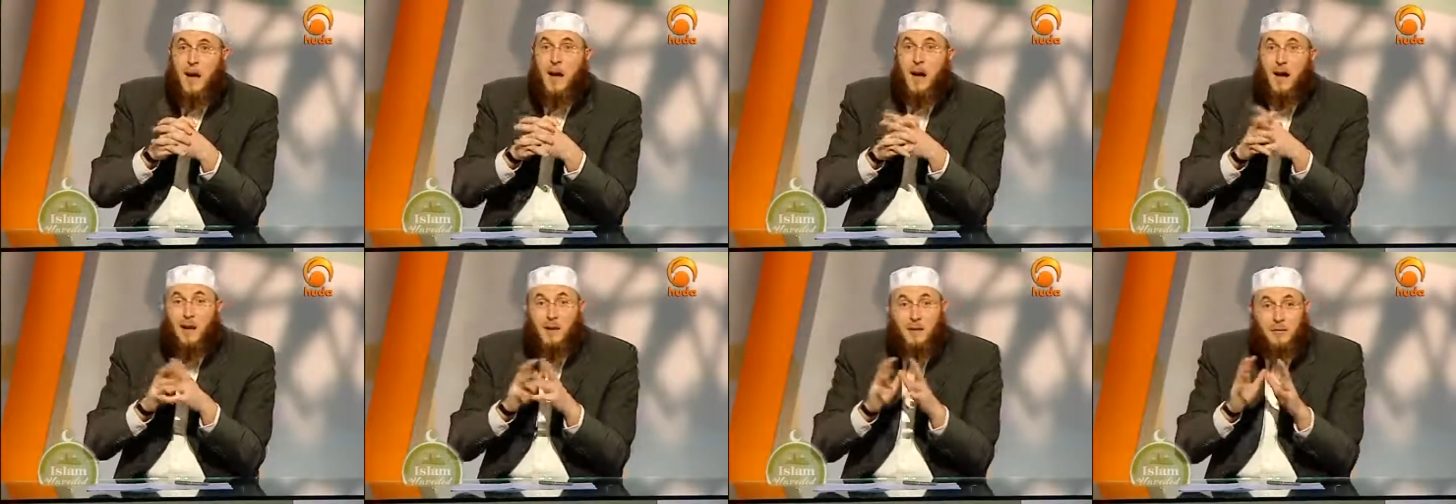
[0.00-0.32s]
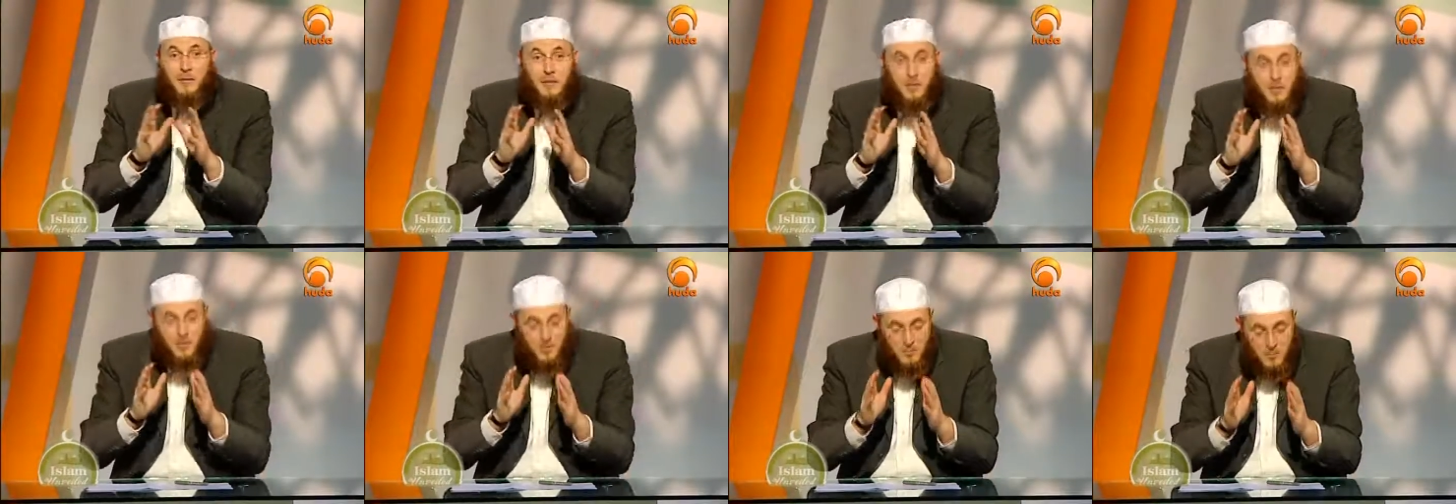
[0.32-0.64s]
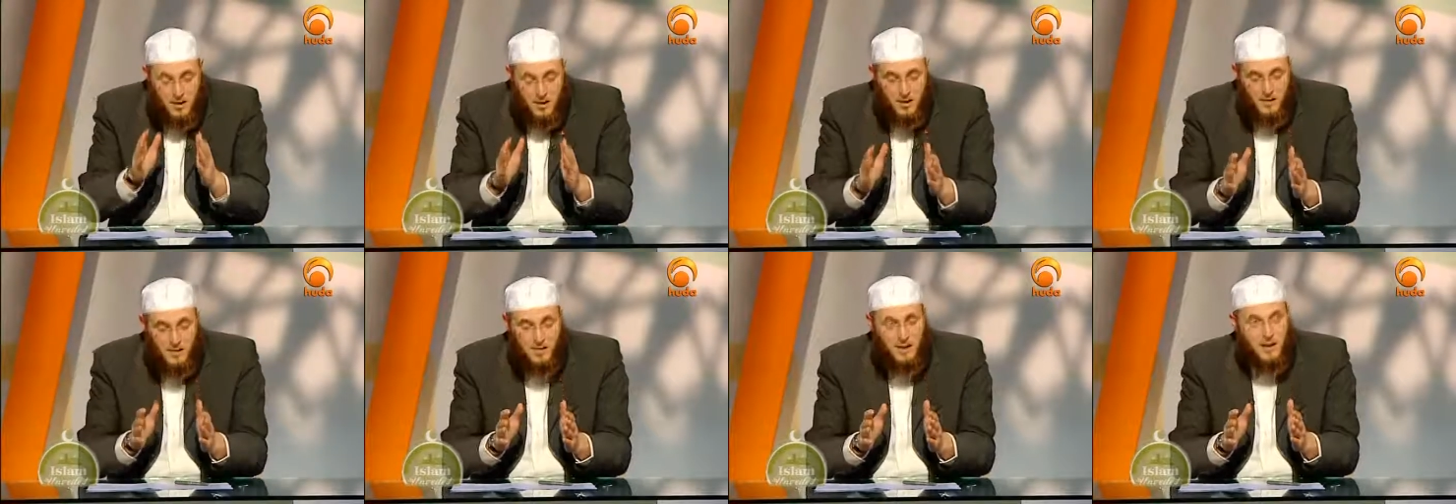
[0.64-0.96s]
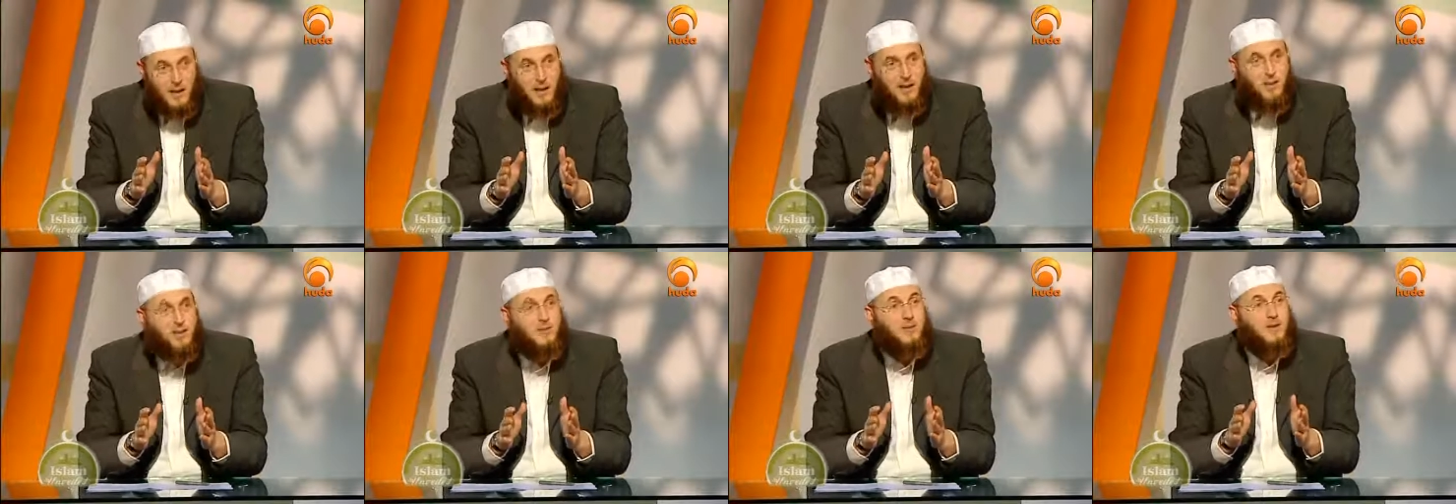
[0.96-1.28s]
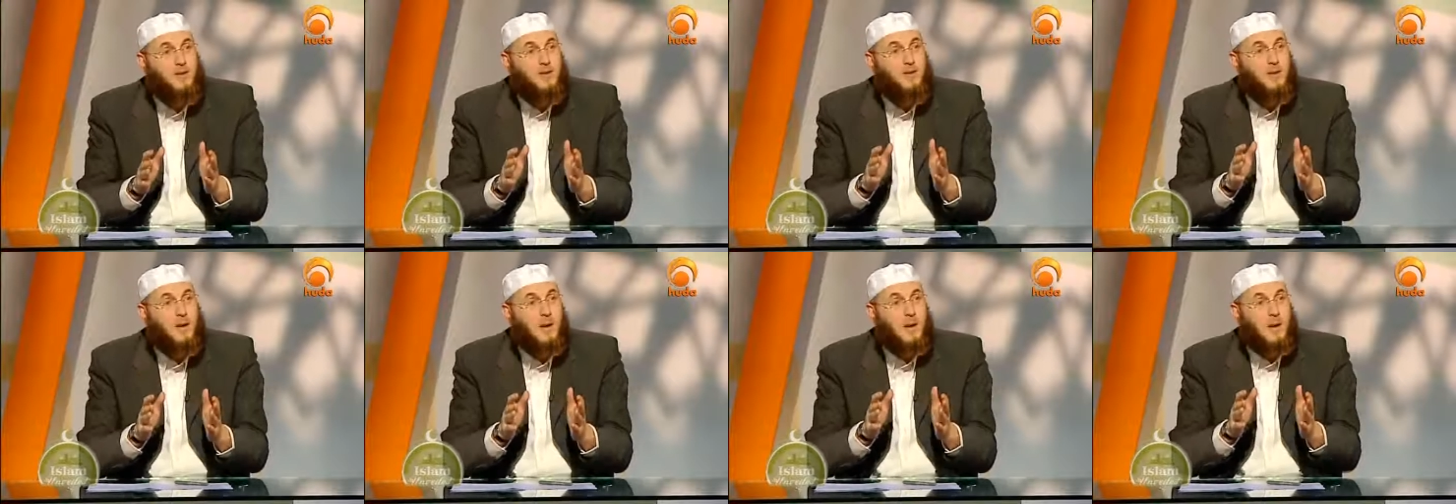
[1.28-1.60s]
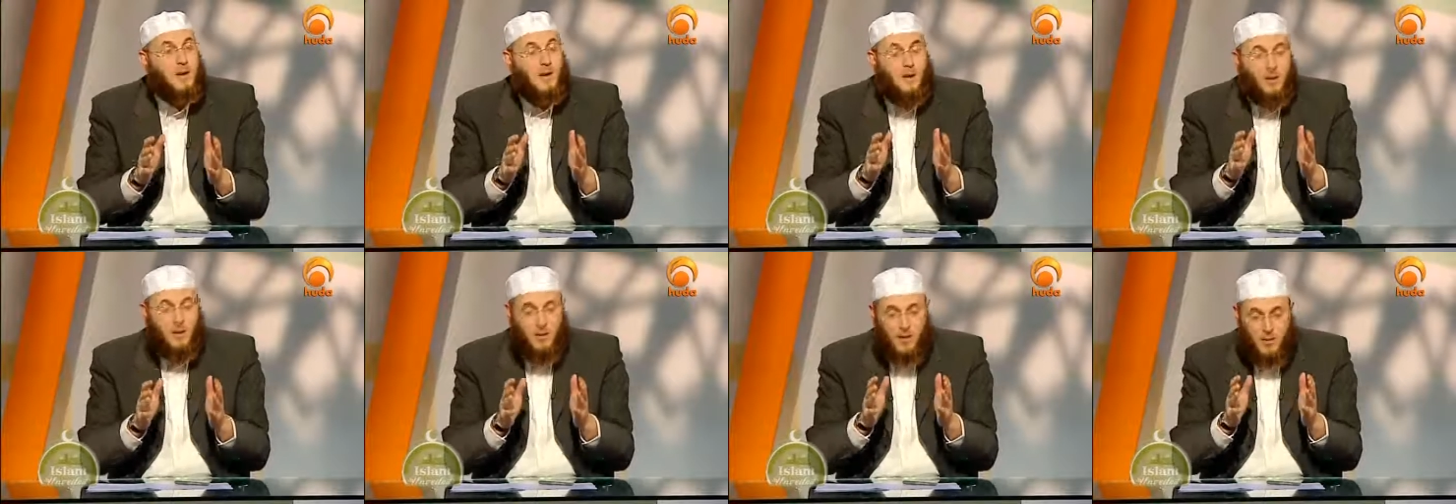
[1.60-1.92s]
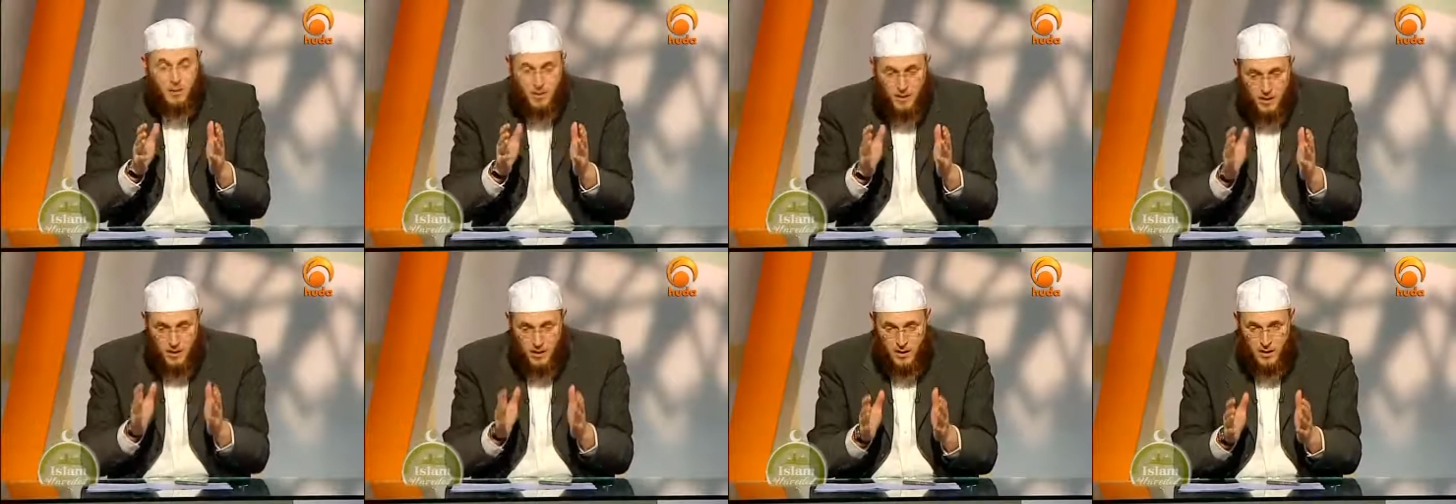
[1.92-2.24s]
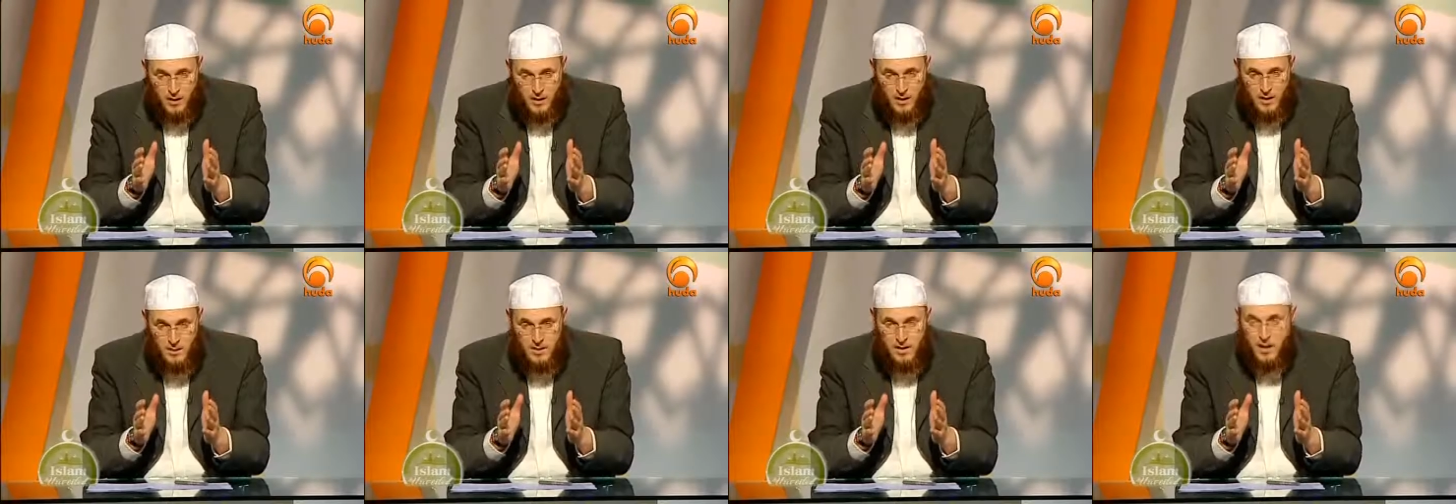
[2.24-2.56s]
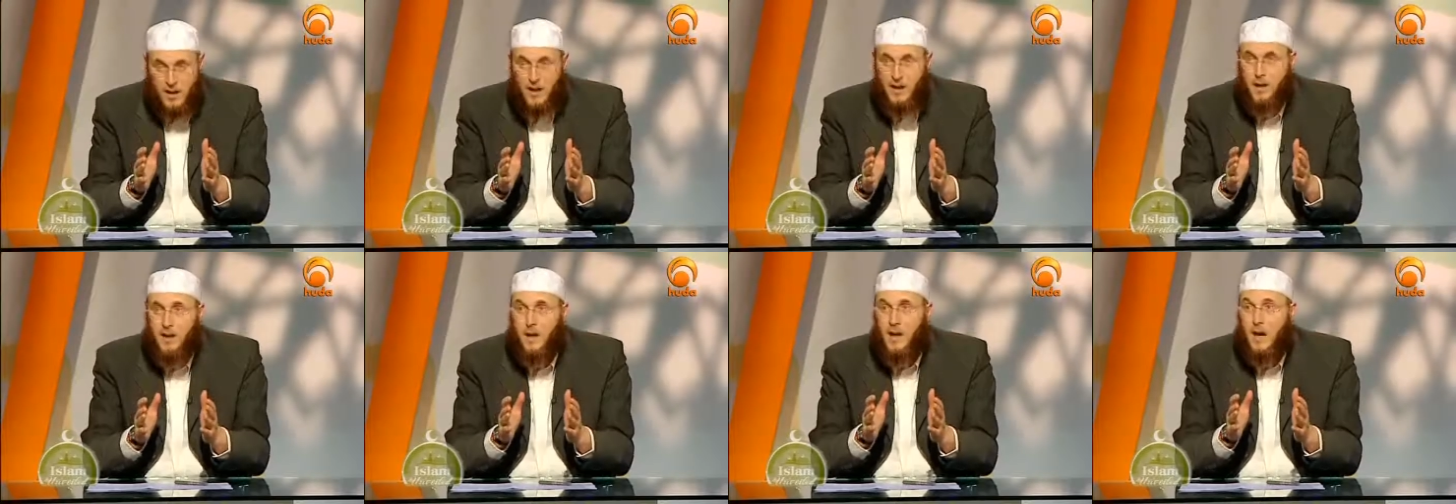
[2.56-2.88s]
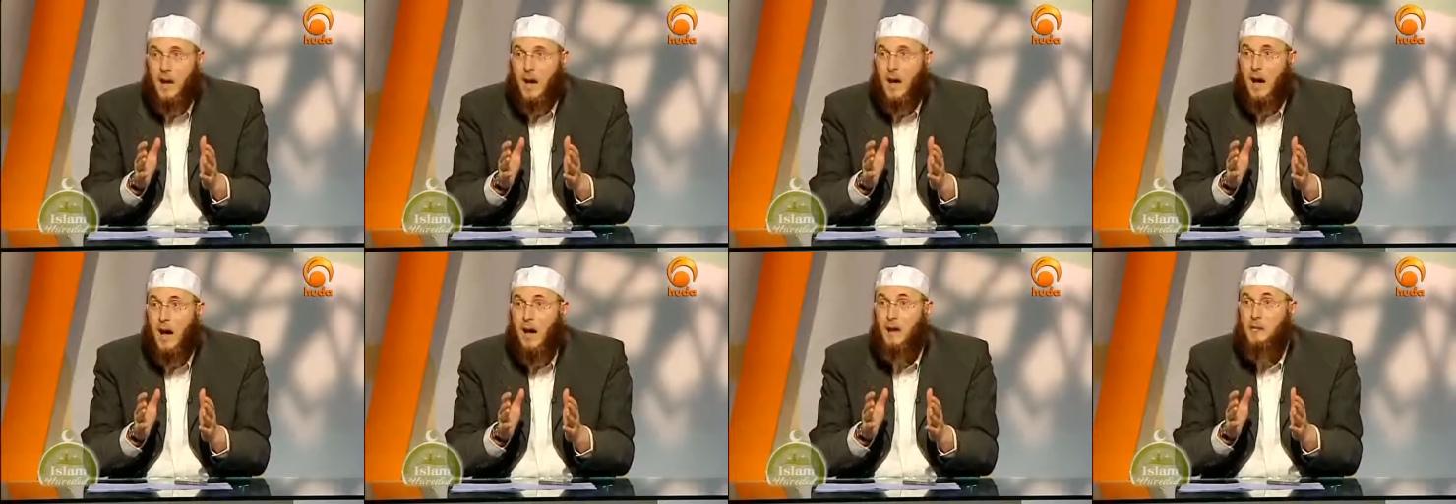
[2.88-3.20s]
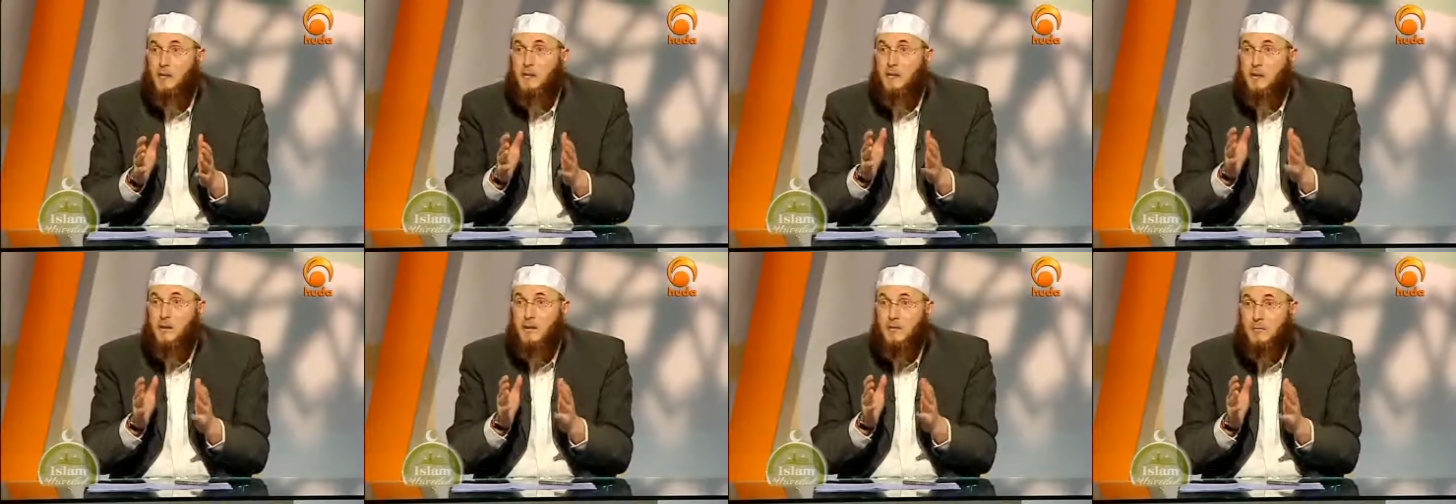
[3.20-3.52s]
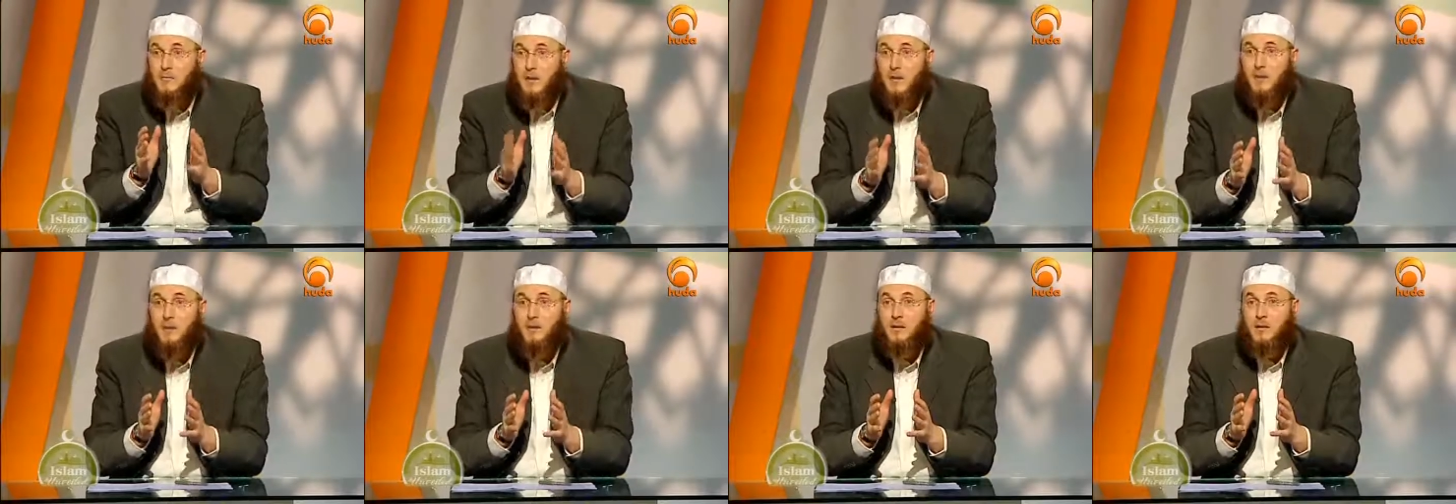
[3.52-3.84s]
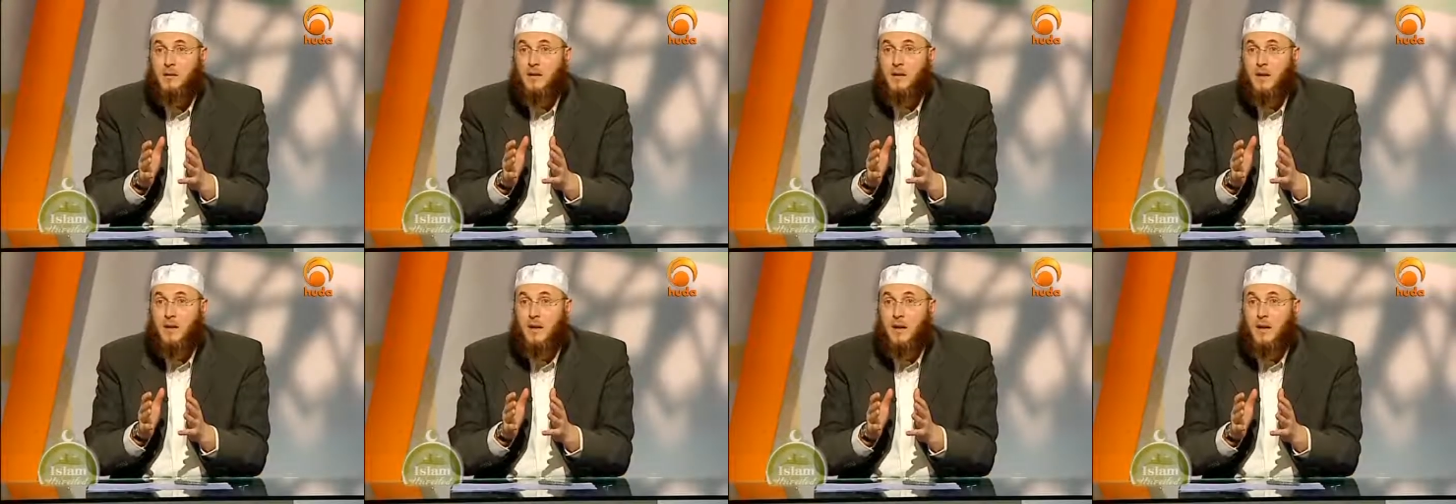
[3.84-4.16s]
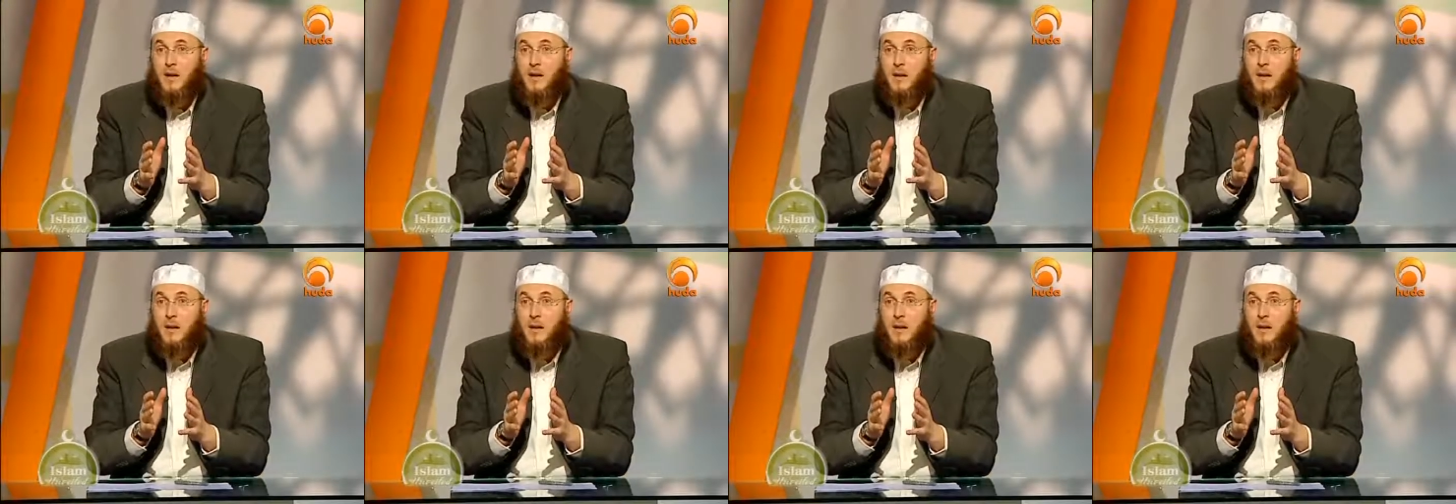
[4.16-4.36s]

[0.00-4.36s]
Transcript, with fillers: Out of humility, he was lowering his head, out of humility,